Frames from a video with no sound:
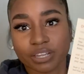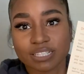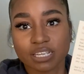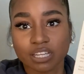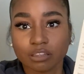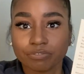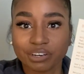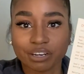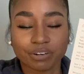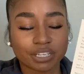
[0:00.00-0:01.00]
that's in the
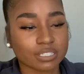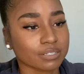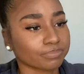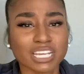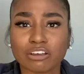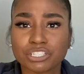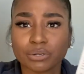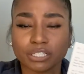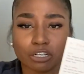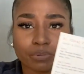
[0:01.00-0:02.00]
fragrance, tells you a
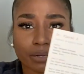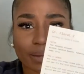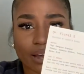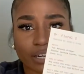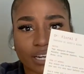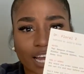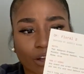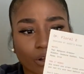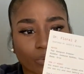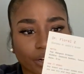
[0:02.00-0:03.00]
little bit about it,
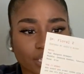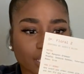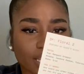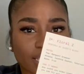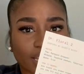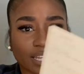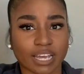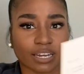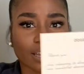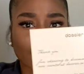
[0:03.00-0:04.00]
how it works, things like that.